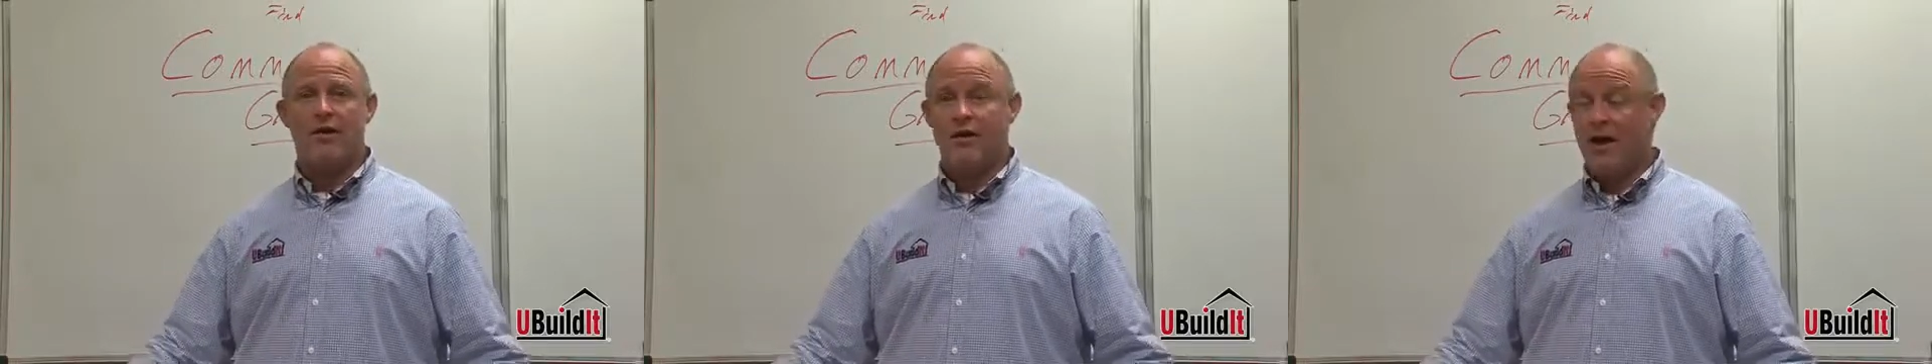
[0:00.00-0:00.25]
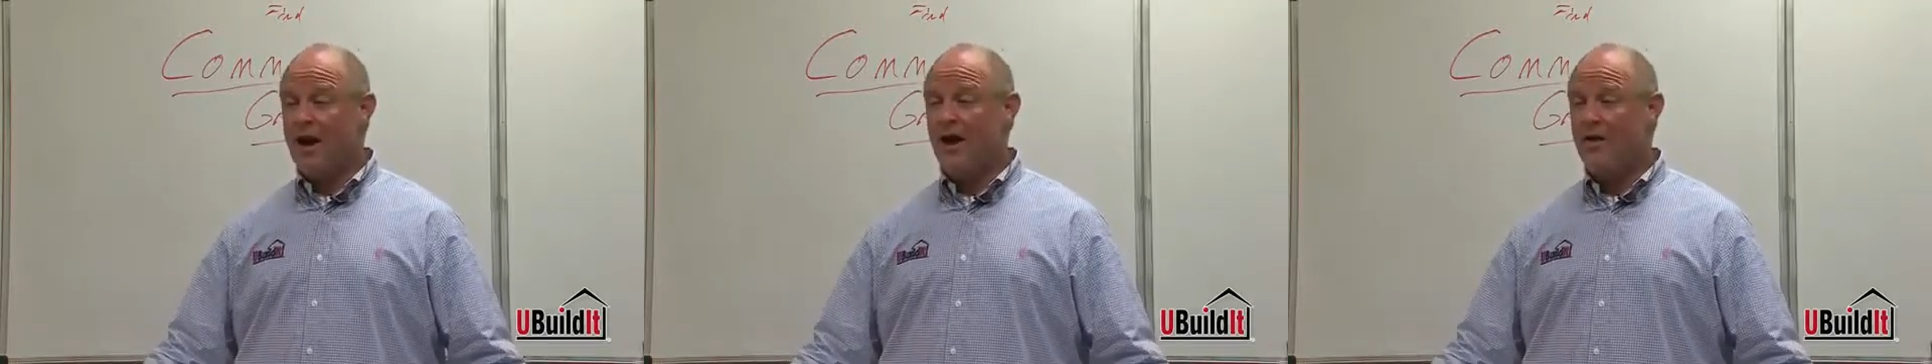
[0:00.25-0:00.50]

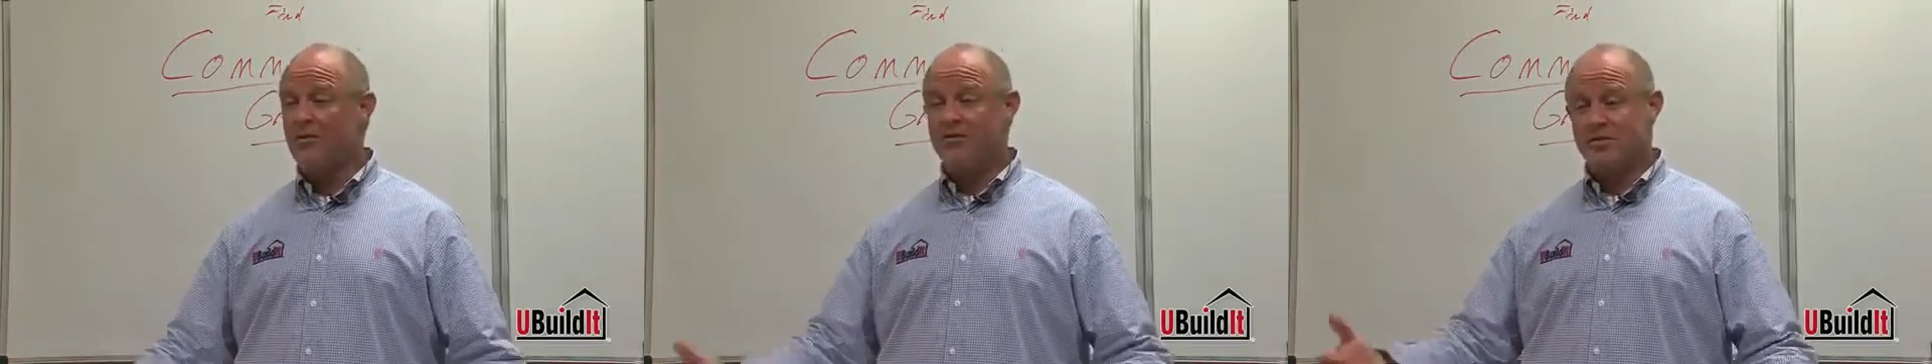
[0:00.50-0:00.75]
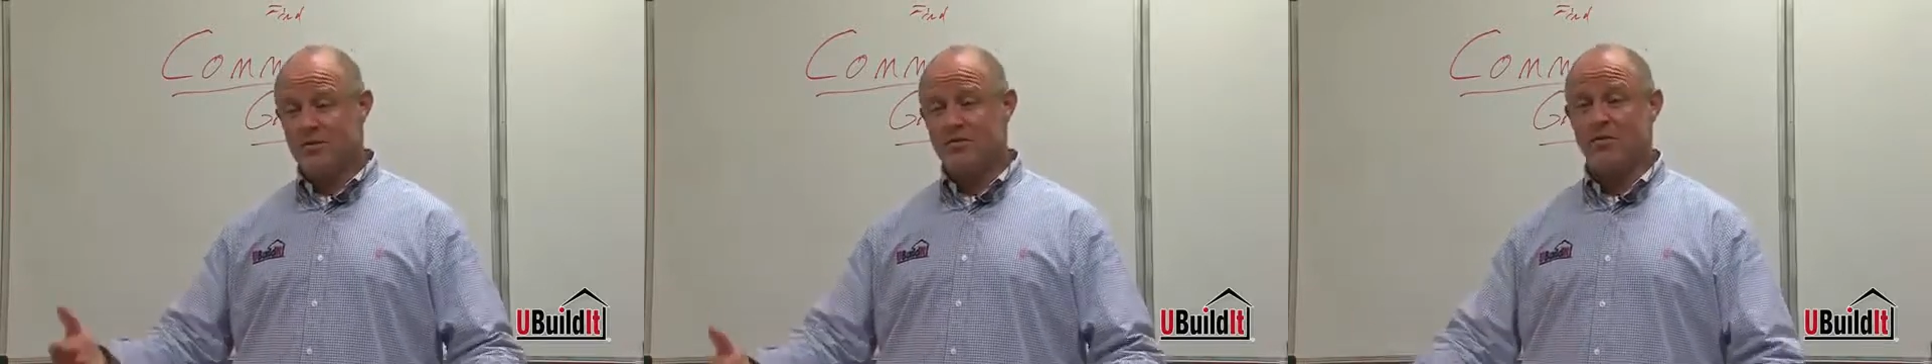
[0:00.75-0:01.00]
Now,
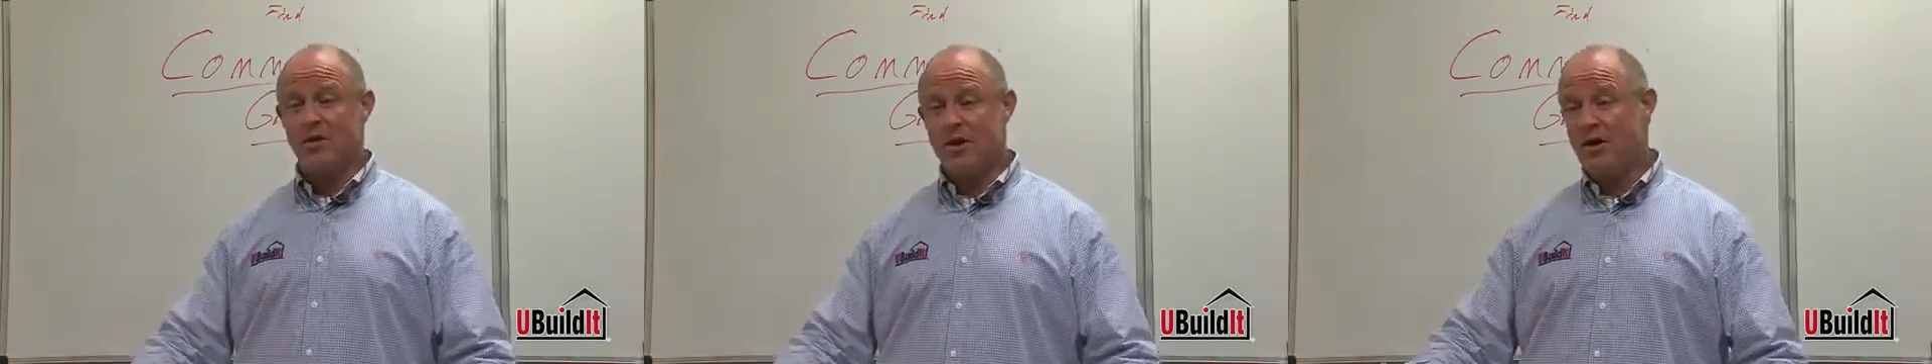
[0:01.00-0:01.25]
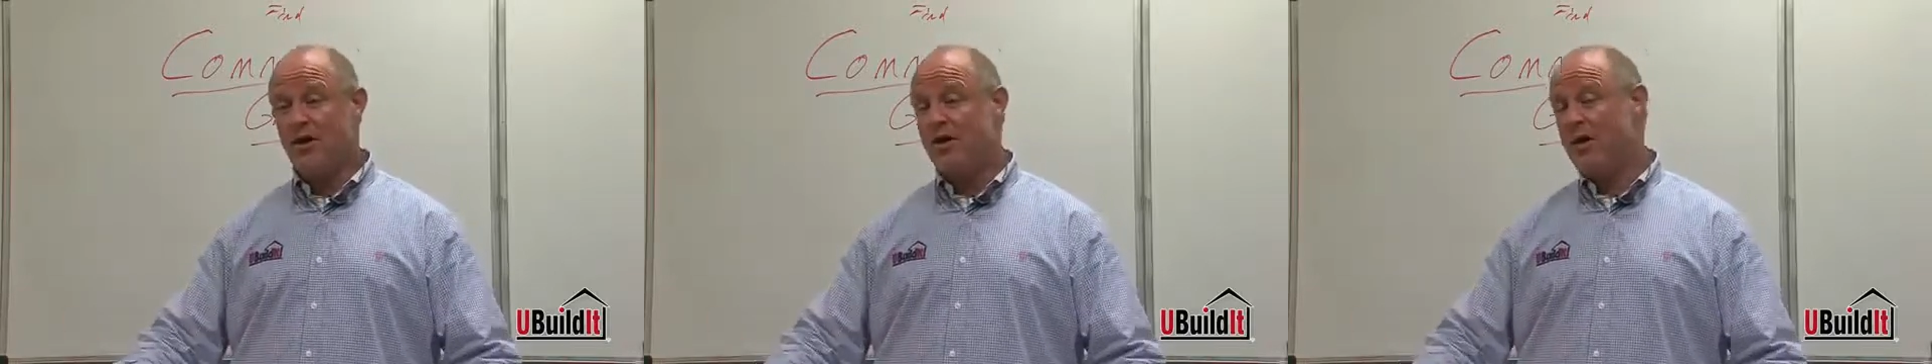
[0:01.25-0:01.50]
since we're
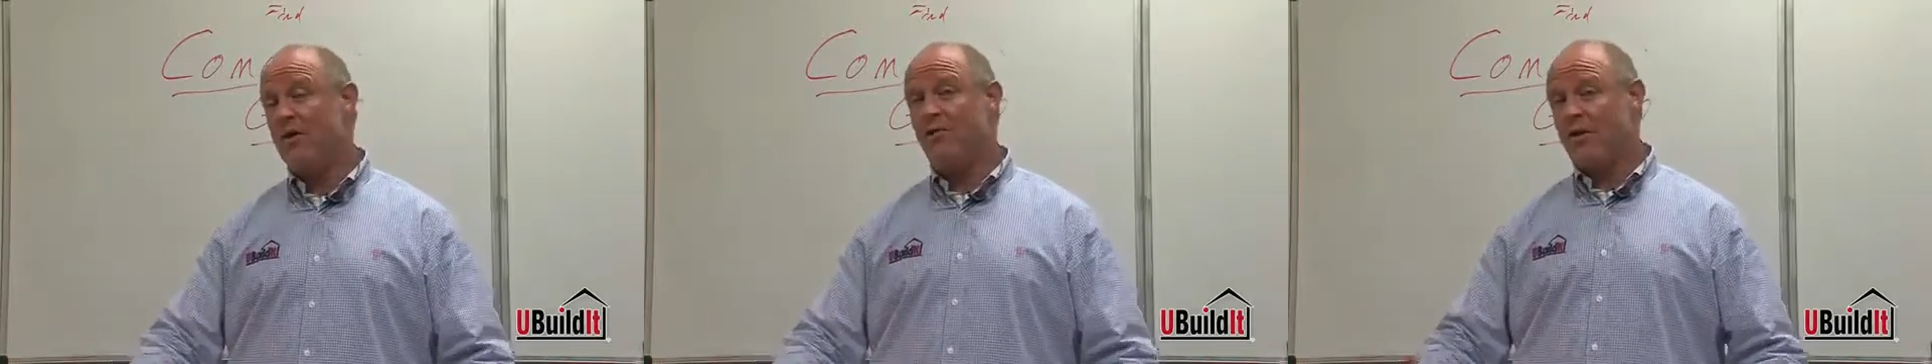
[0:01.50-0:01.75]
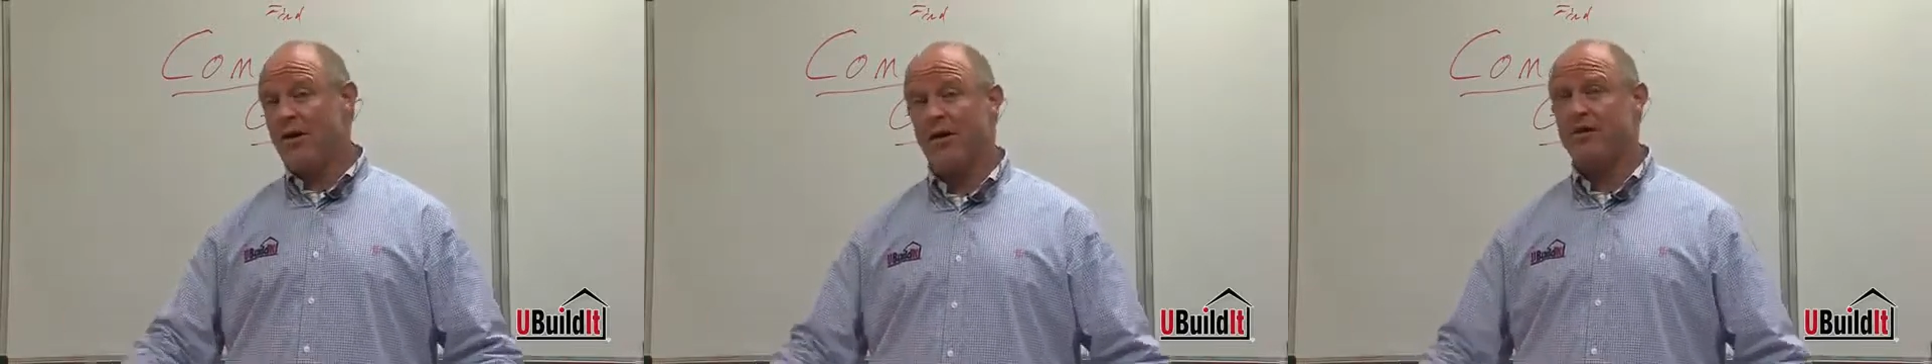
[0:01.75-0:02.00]
here and
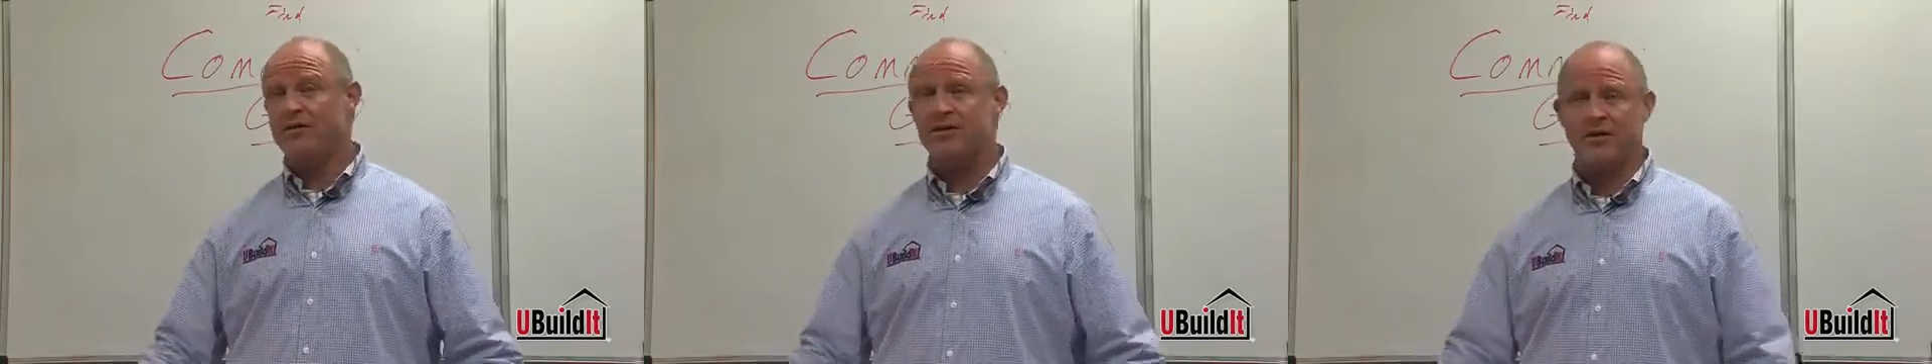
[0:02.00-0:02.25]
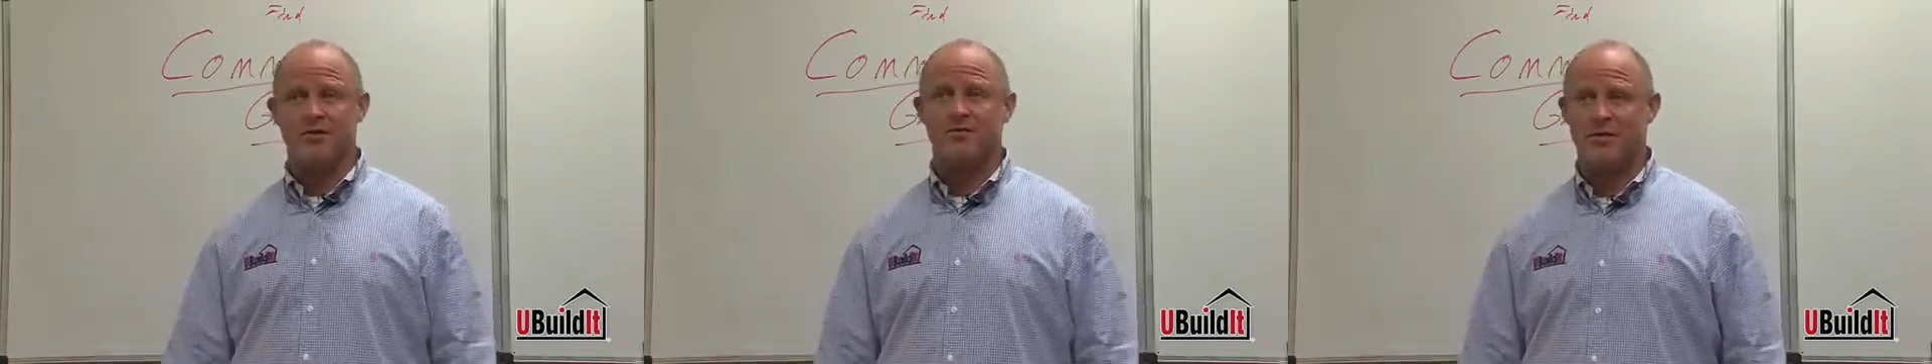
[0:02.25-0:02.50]
we're in a
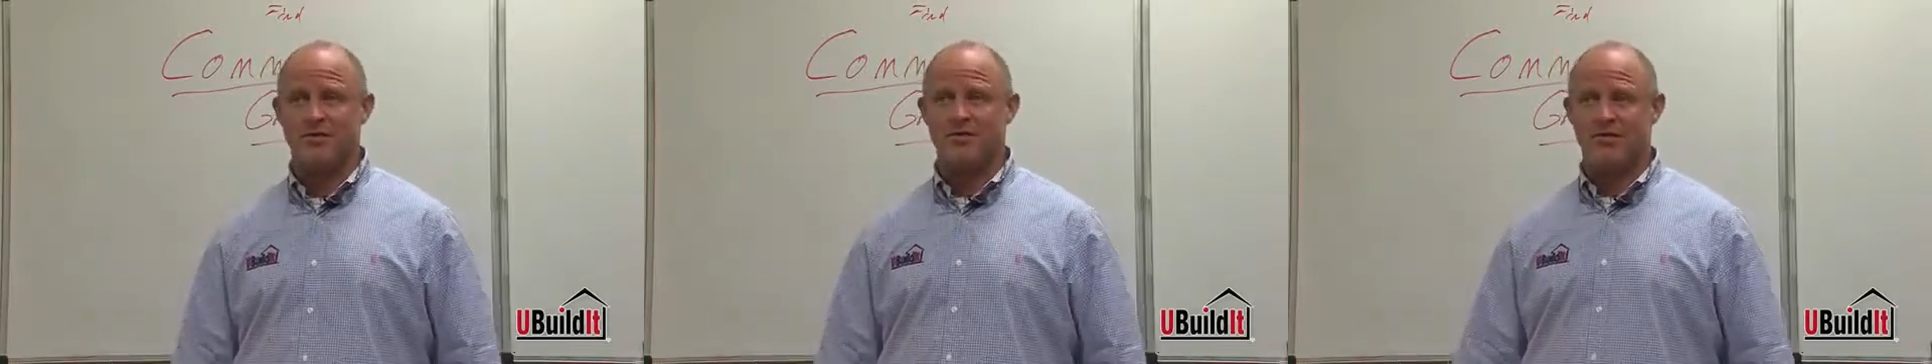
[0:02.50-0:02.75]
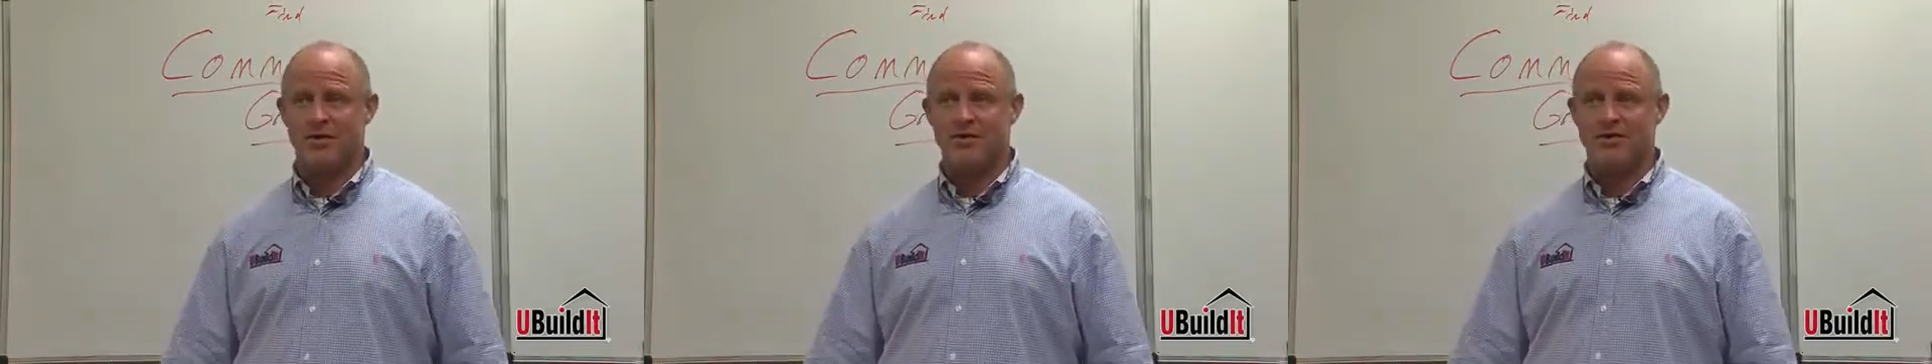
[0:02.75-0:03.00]
sales
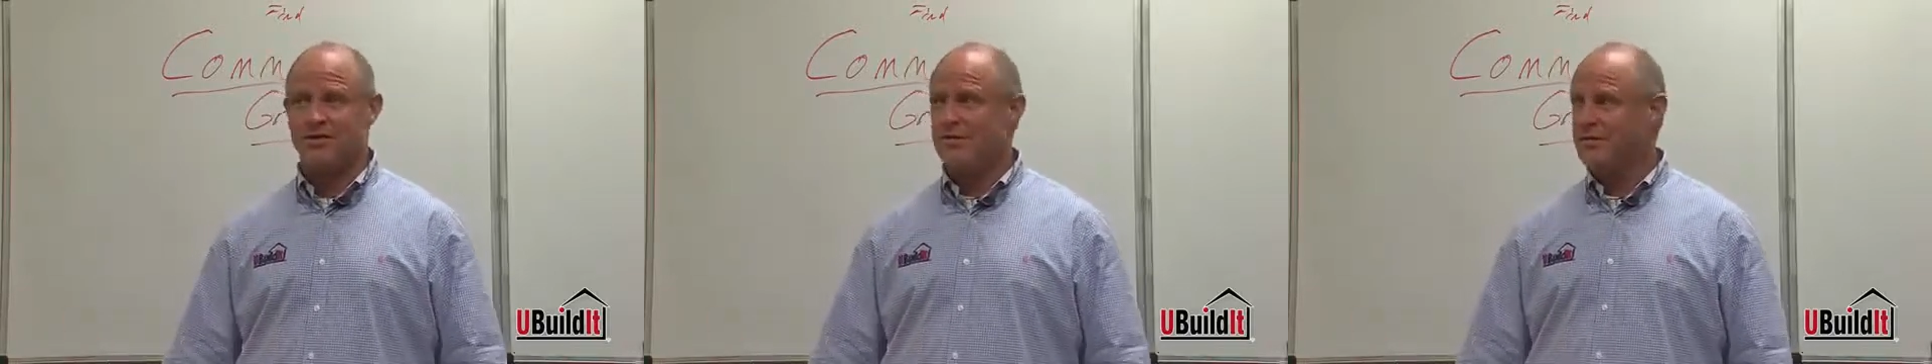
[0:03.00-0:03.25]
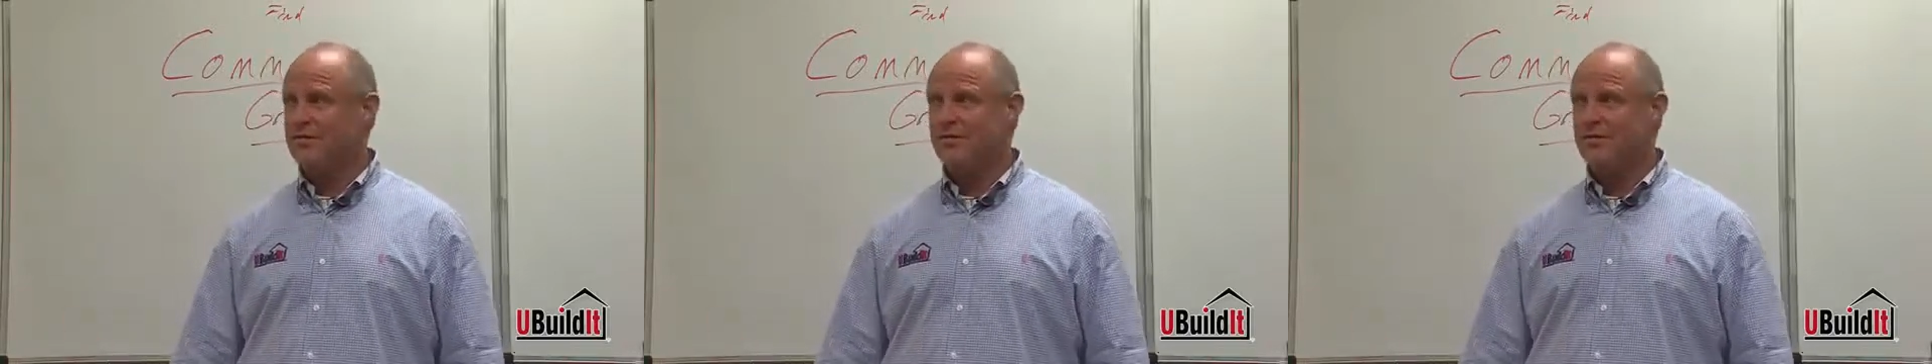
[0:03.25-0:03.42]
presentation,